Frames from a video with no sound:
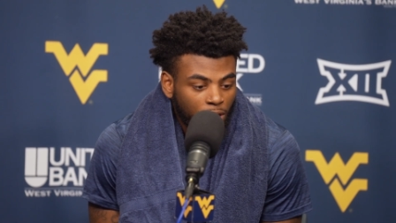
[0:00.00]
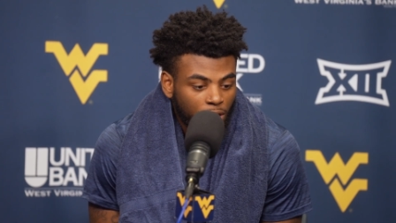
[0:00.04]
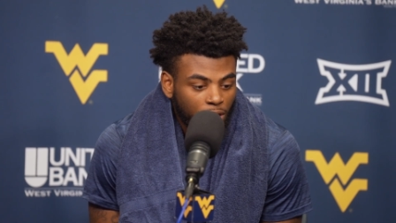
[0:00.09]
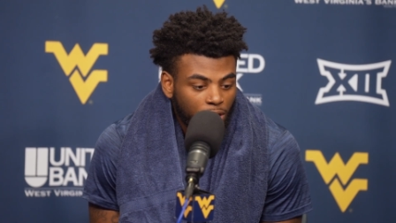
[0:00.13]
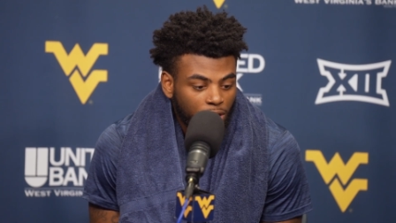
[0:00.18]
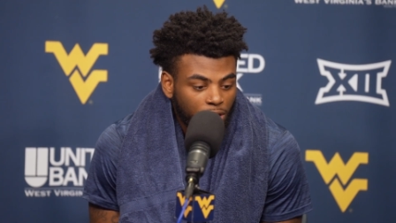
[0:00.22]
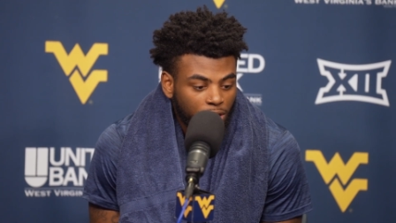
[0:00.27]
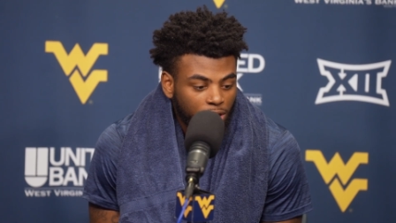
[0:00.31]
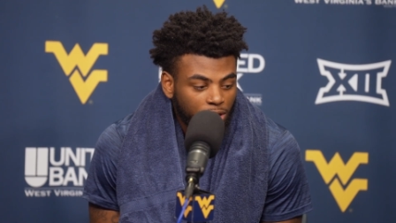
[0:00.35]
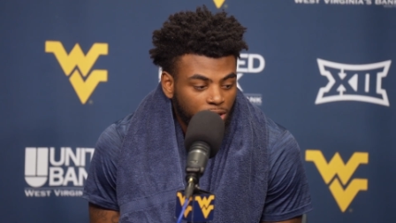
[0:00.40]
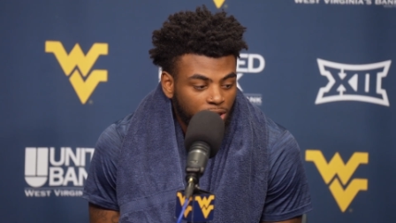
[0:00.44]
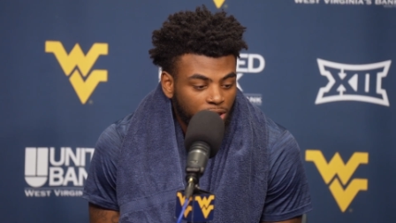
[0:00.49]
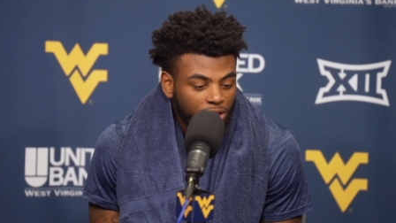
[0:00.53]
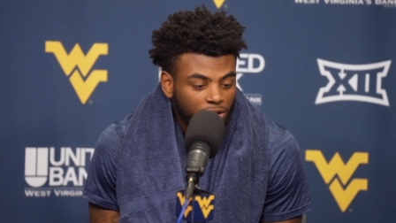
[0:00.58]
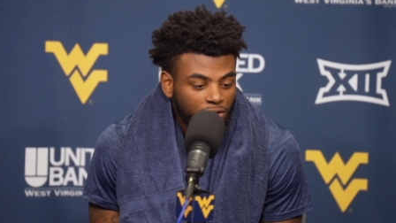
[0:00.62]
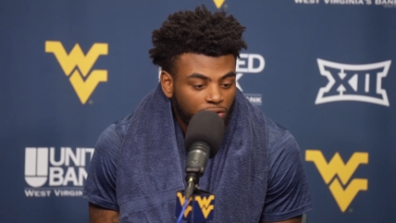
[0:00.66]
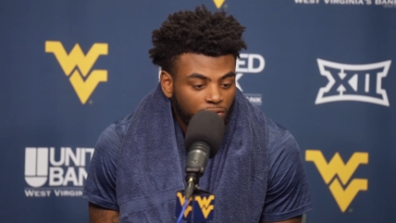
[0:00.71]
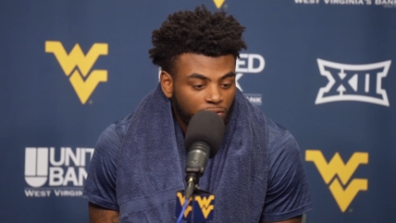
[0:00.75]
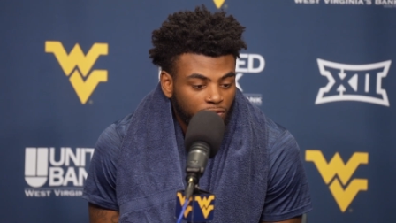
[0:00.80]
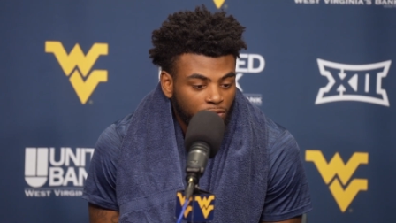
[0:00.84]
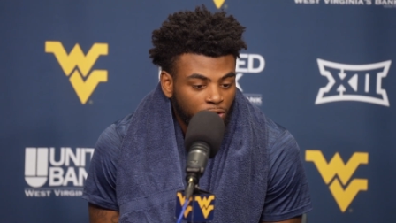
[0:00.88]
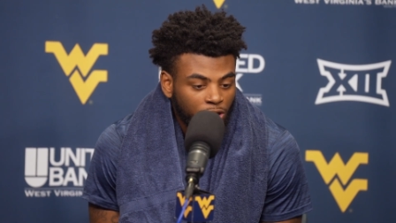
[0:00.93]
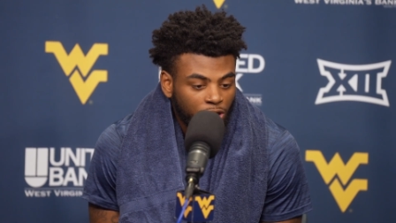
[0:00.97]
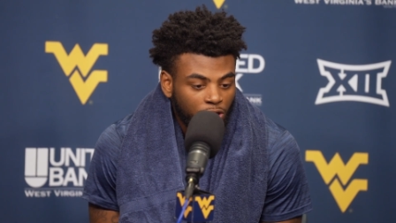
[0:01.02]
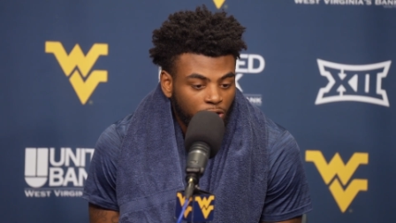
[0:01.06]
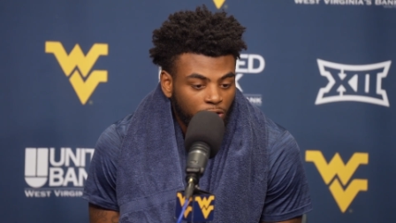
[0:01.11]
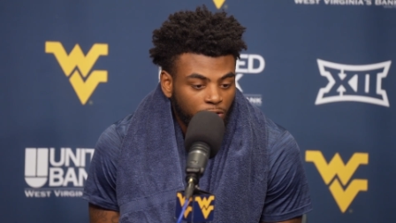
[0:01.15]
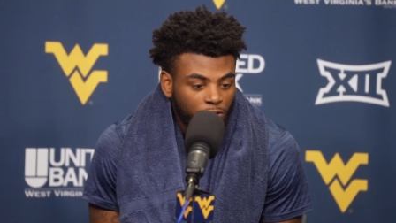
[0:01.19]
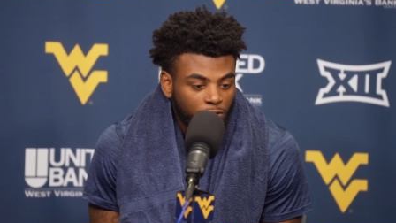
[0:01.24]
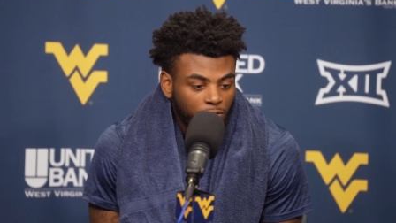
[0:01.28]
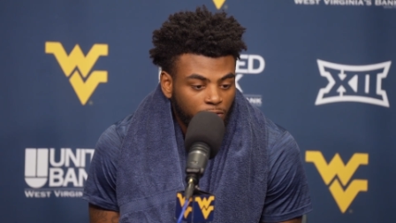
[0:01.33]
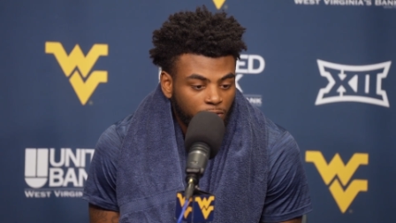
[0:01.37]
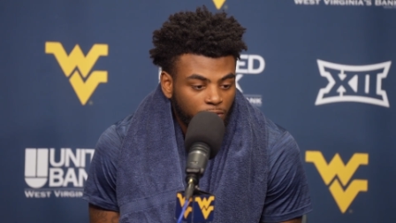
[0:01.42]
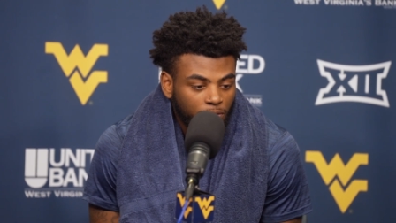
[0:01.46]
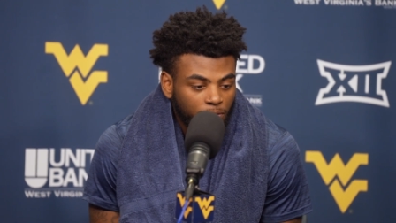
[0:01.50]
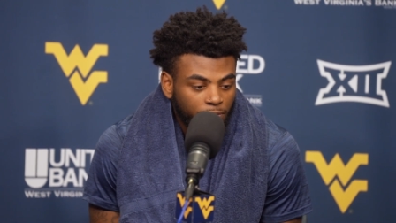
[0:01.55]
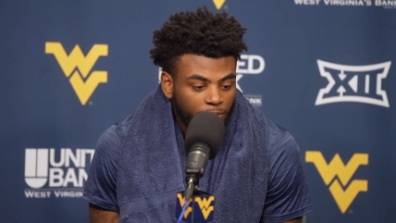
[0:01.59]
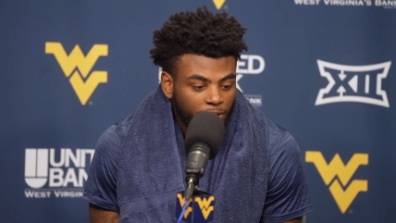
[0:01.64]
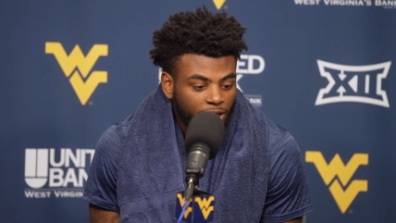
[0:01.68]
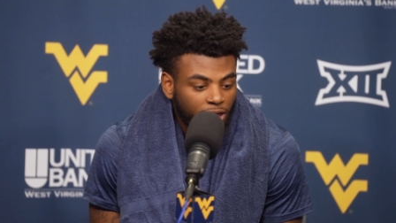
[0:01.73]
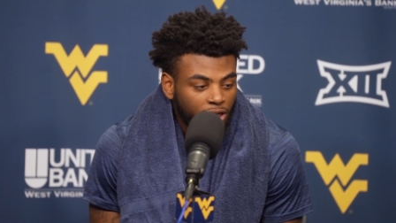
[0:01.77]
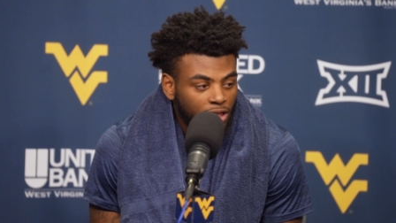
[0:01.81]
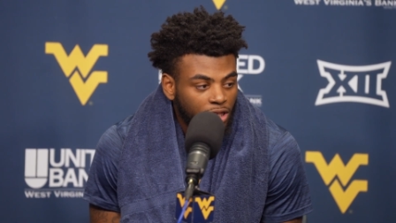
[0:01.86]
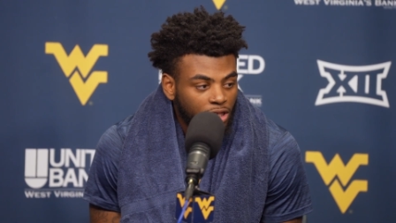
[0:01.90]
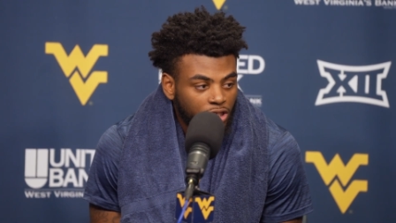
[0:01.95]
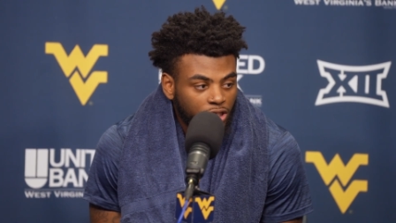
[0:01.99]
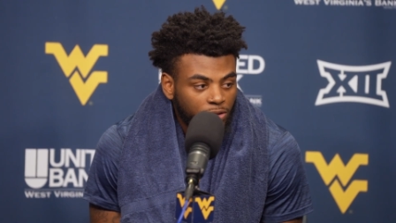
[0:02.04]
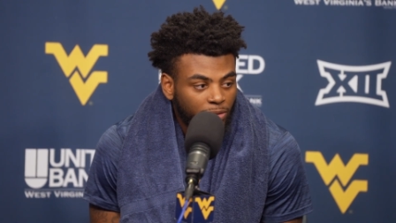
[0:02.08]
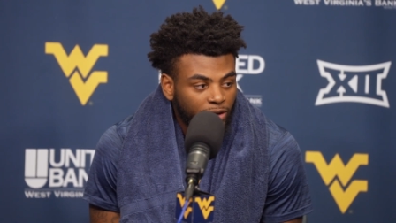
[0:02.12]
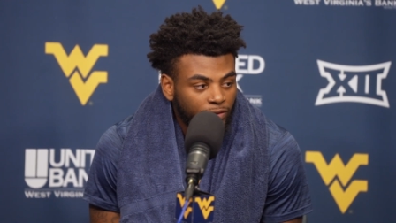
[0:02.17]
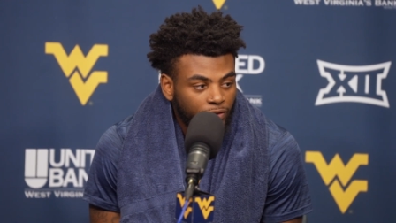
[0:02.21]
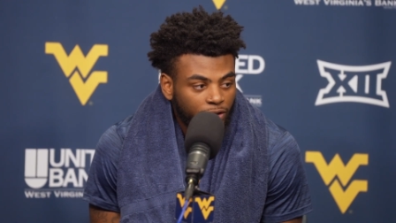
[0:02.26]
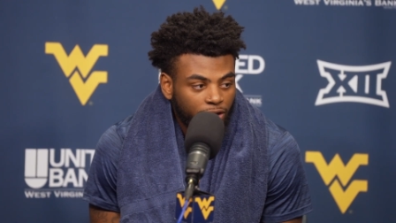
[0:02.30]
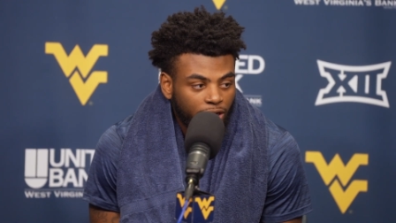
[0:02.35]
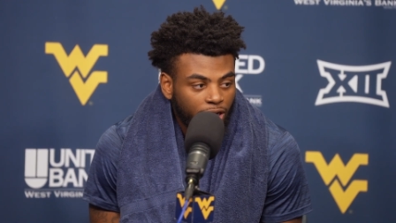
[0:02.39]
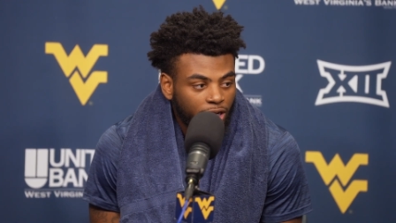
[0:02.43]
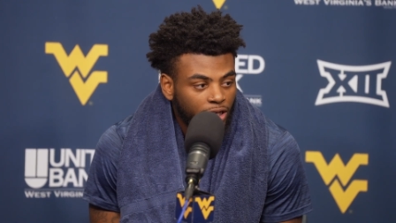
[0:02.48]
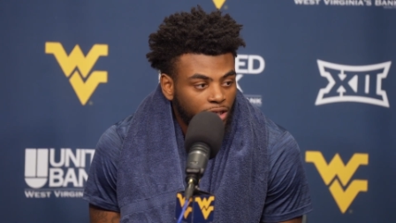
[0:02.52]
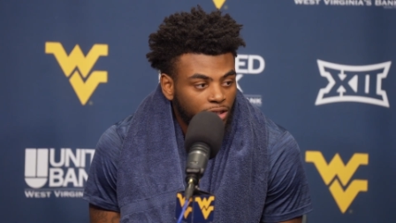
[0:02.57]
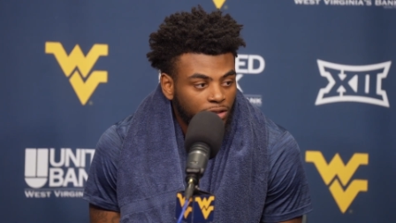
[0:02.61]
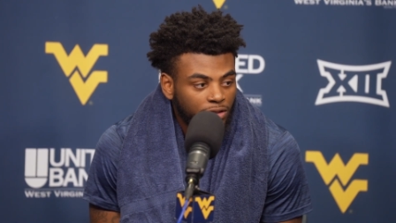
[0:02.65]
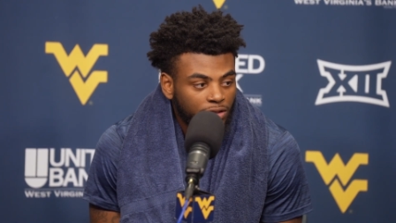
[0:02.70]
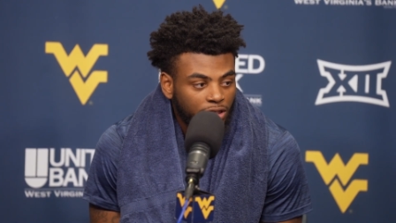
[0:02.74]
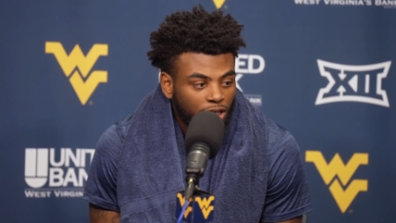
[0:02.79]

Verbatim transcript: Uh, just you know, being in the gym every day,